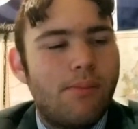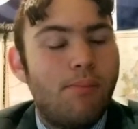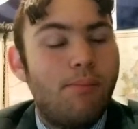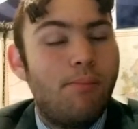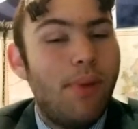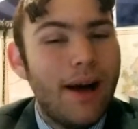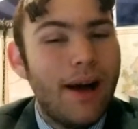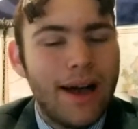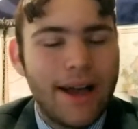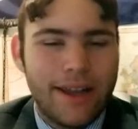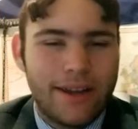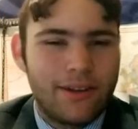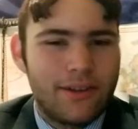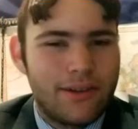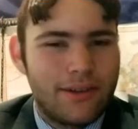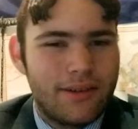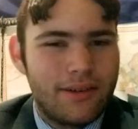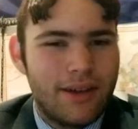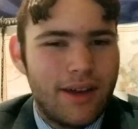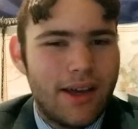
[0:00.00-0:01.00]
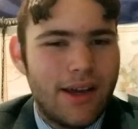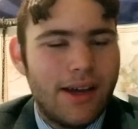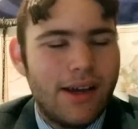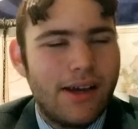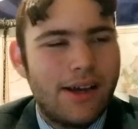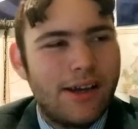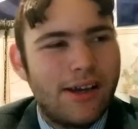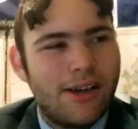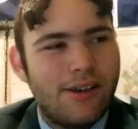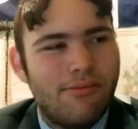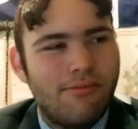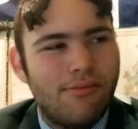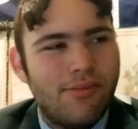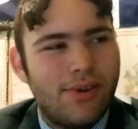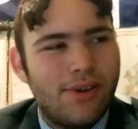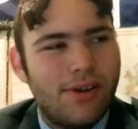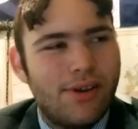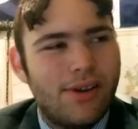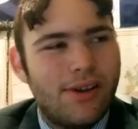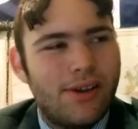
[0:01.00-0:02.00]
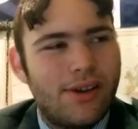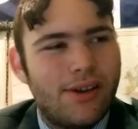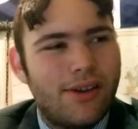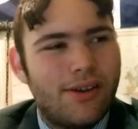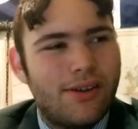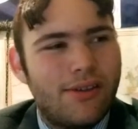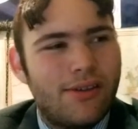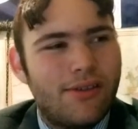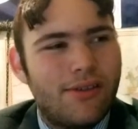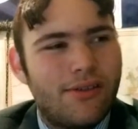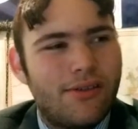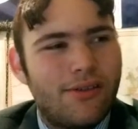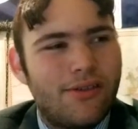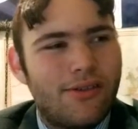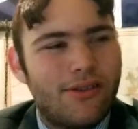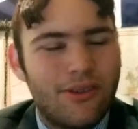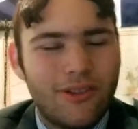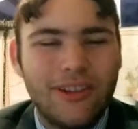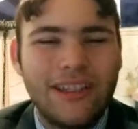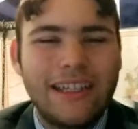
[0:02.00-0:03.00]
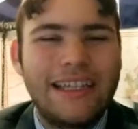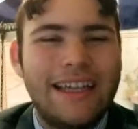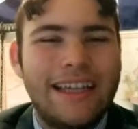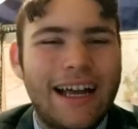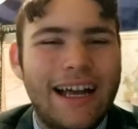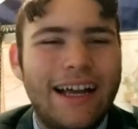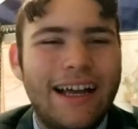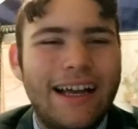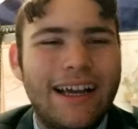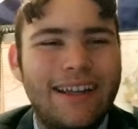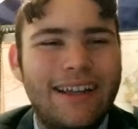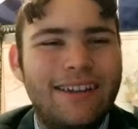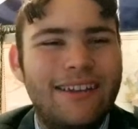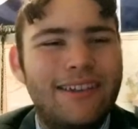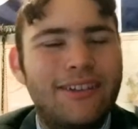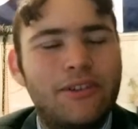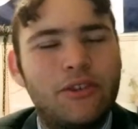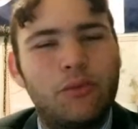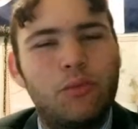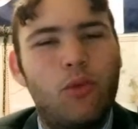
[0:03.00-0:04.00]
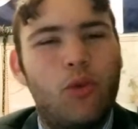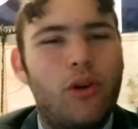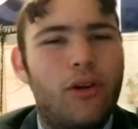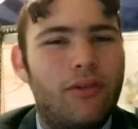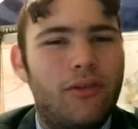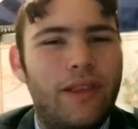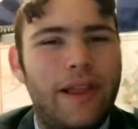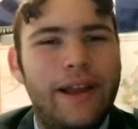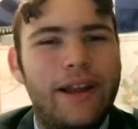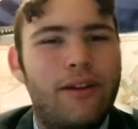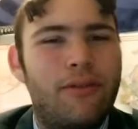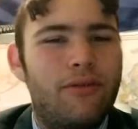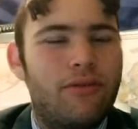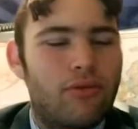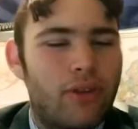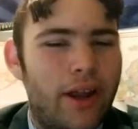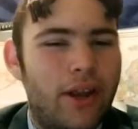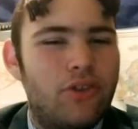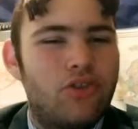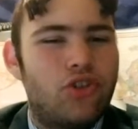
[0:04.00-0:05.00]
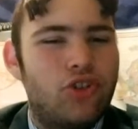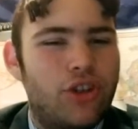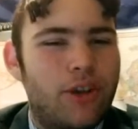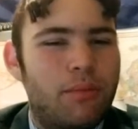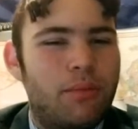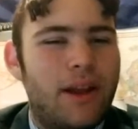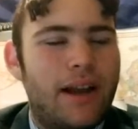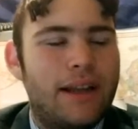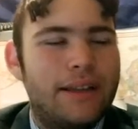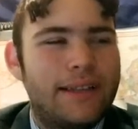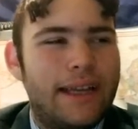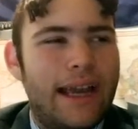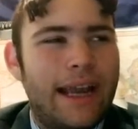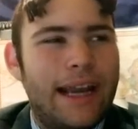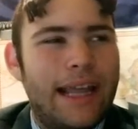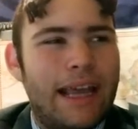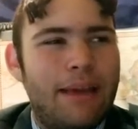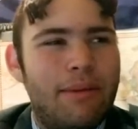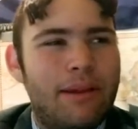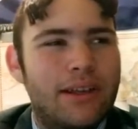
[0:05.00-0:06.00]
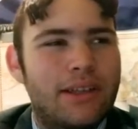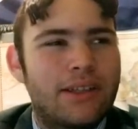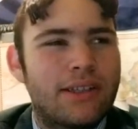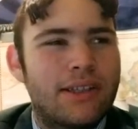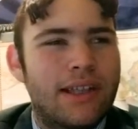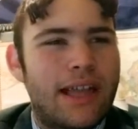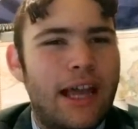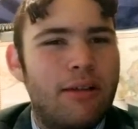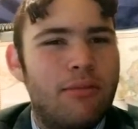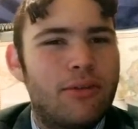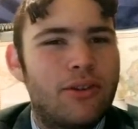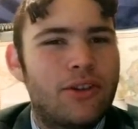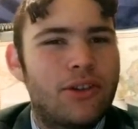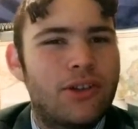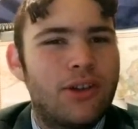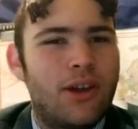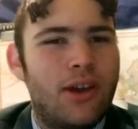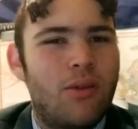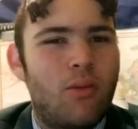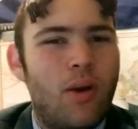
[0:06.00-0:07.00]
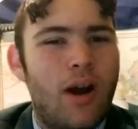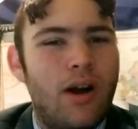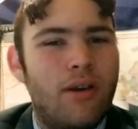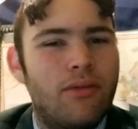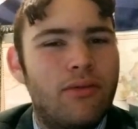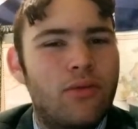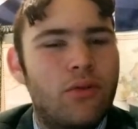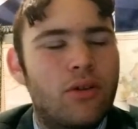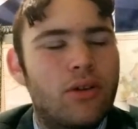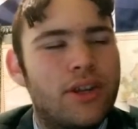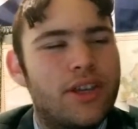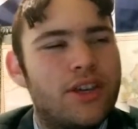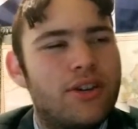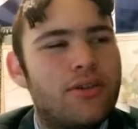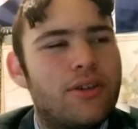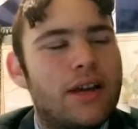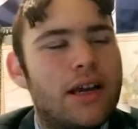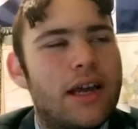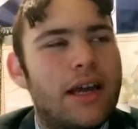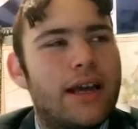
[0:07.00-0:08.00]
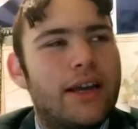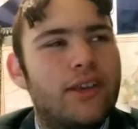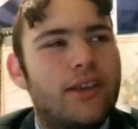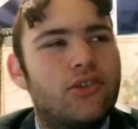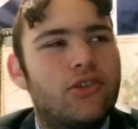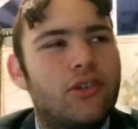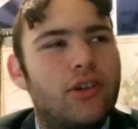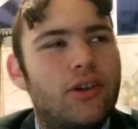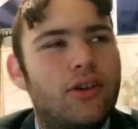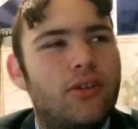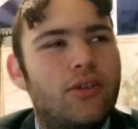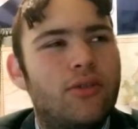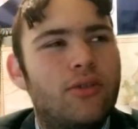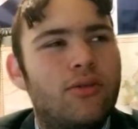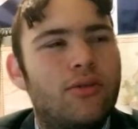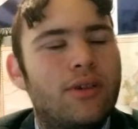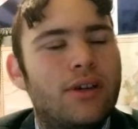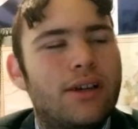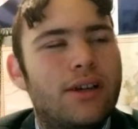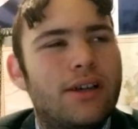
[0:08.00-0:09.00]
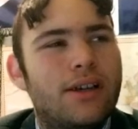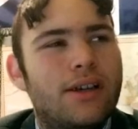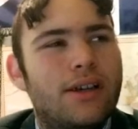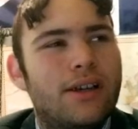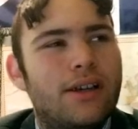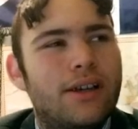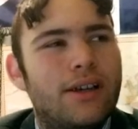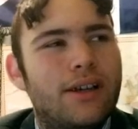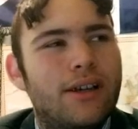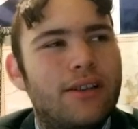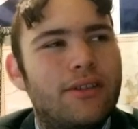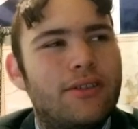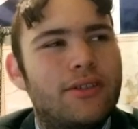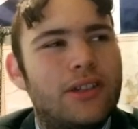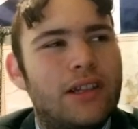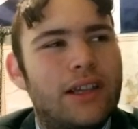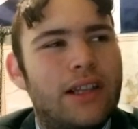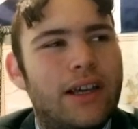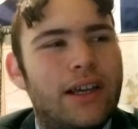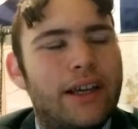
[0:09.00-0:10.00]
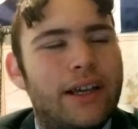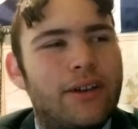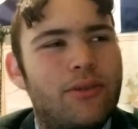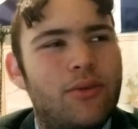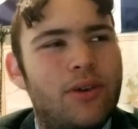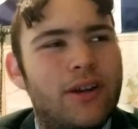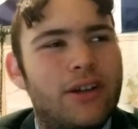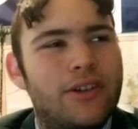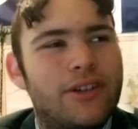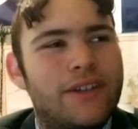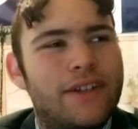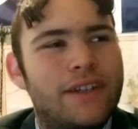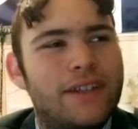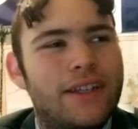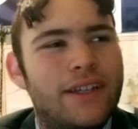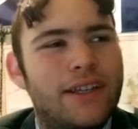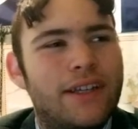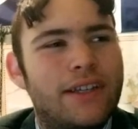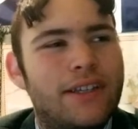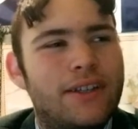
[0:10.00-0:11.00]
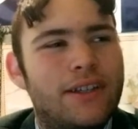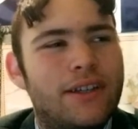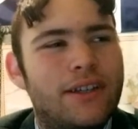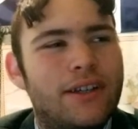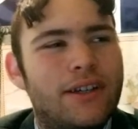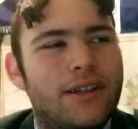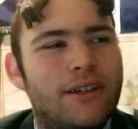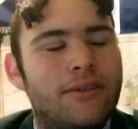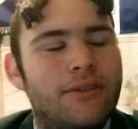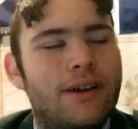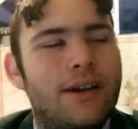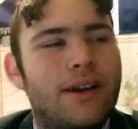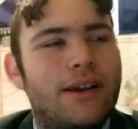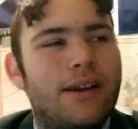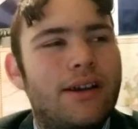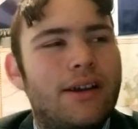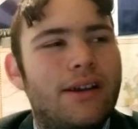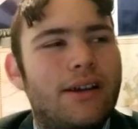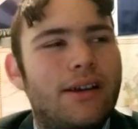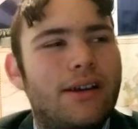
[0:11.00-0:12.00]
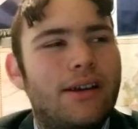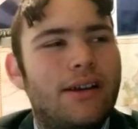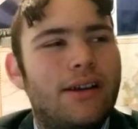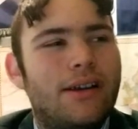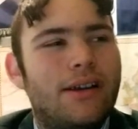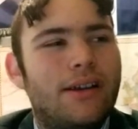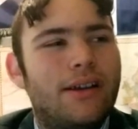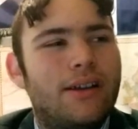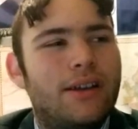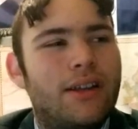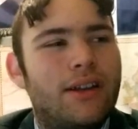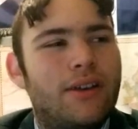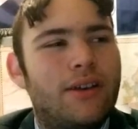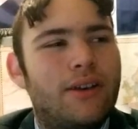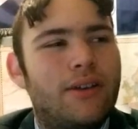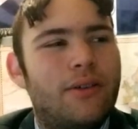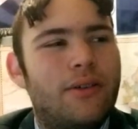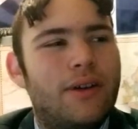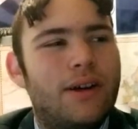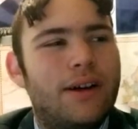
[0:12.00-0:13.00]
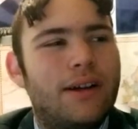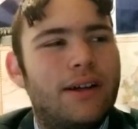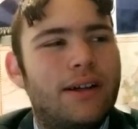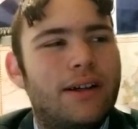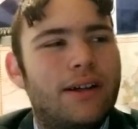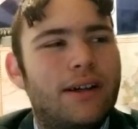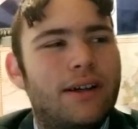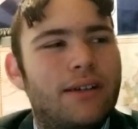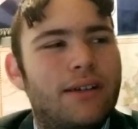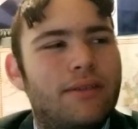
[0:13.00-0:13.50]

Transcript: But, um... early on, there's more of like a friendship kind of dynamic established uh, well for you. So uh, there's a line where she says, you know, you know, uh,